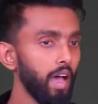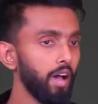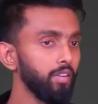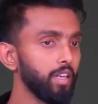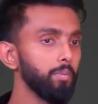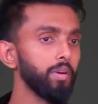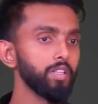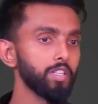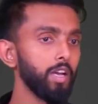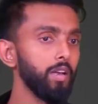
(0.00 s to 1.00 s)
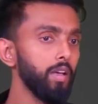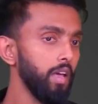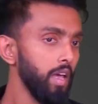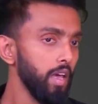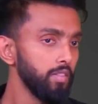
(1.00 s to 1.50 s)
I will keep it aside.
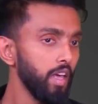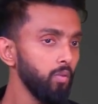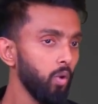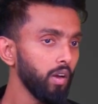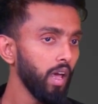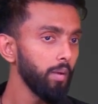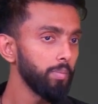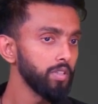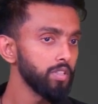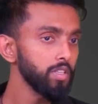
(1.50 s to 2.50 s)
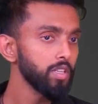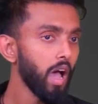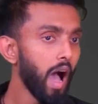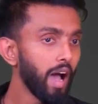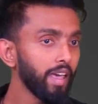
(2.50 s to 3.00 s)
Then what happens is,
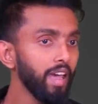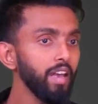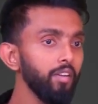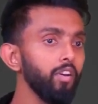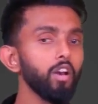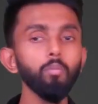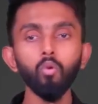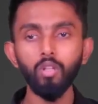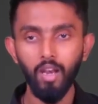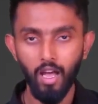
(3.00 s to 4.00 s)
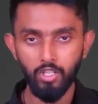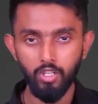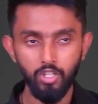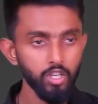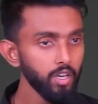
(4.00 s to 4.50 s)
again I will remove the
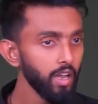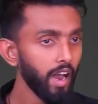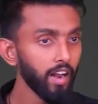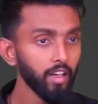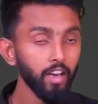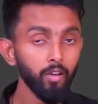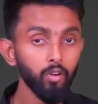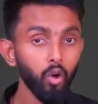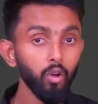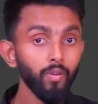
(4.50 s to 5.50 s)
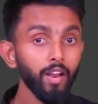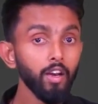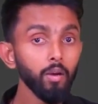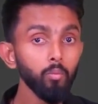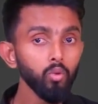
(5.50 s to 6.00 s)
last digit and again I will call. When I
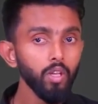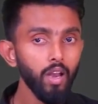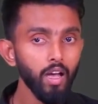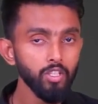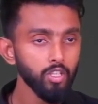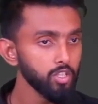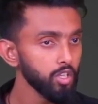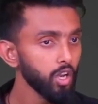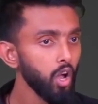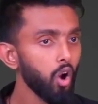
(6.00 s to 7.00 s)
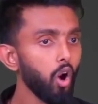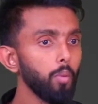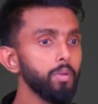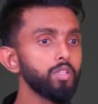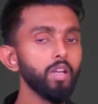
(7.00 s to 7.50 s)
remove the last digit,
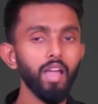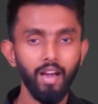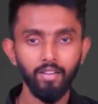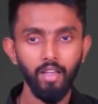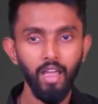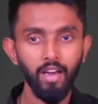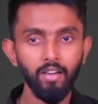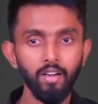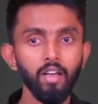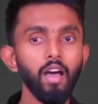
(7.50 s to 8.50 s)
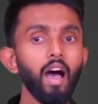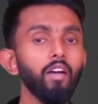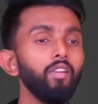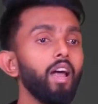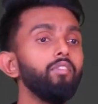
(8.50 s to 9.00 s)
obviously at the end,
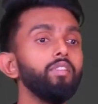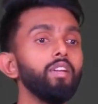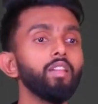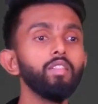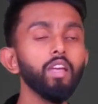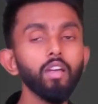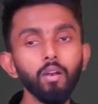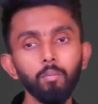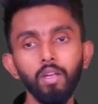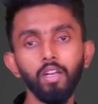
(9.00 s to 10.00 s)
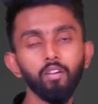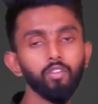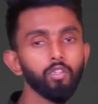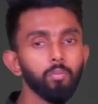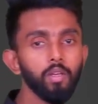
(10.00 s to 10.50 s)
I will have nothing remaining
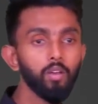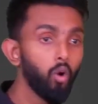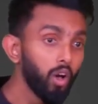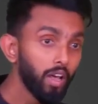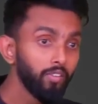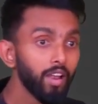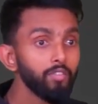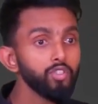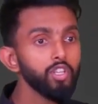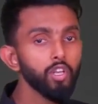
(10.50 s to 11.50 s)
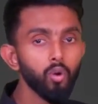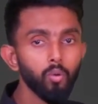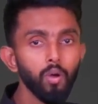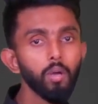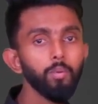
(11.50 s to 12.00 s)
with me, or I will have 0,
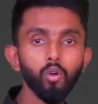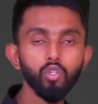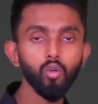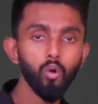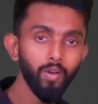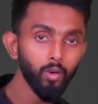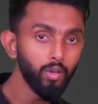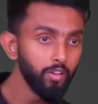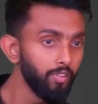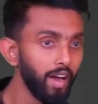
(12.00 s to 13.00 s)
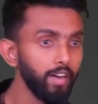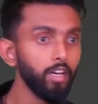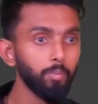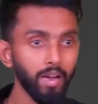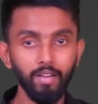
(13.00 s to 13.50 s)
because, you know, when you divide
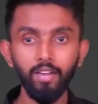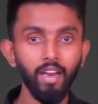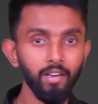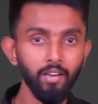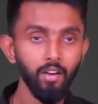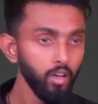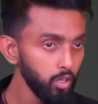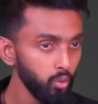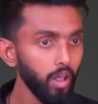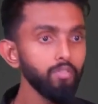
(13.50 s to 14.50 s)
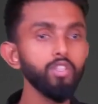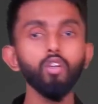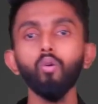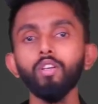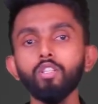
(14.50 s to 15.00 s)
it by 10, you will have
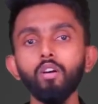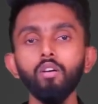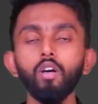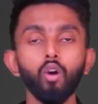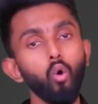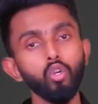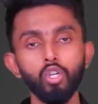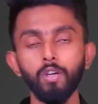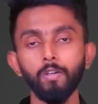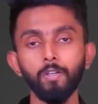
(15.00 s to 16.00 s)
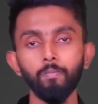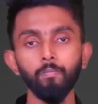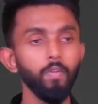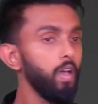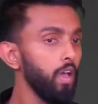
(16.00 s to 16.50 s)
0 as the quotient.
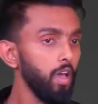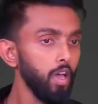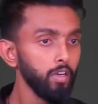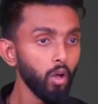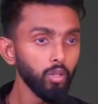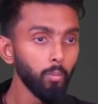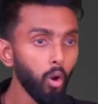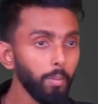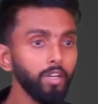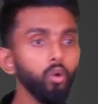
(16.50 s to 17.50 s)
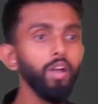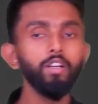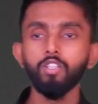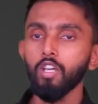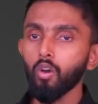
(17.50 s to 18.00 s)
Now the moment you
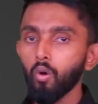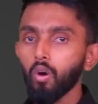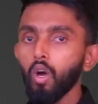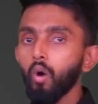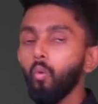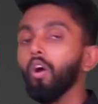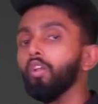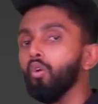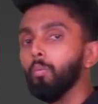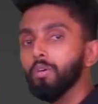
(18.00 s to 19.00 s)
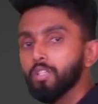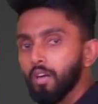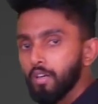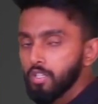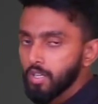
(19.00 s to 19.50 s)
hit 0, What you must
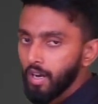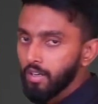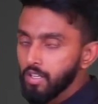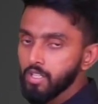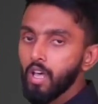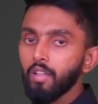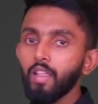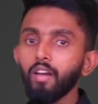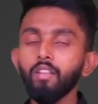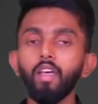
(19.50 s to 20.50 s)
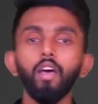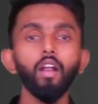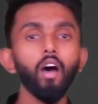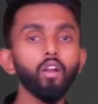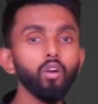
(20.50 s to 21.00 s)
understand is that there
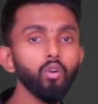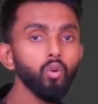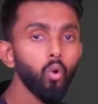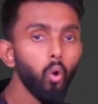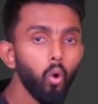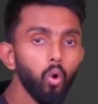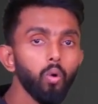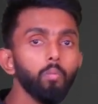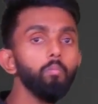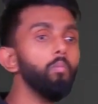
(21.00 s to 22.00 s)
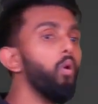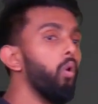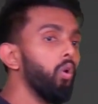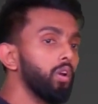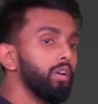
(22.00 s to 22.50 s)
are no
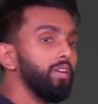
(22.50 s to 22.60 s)
more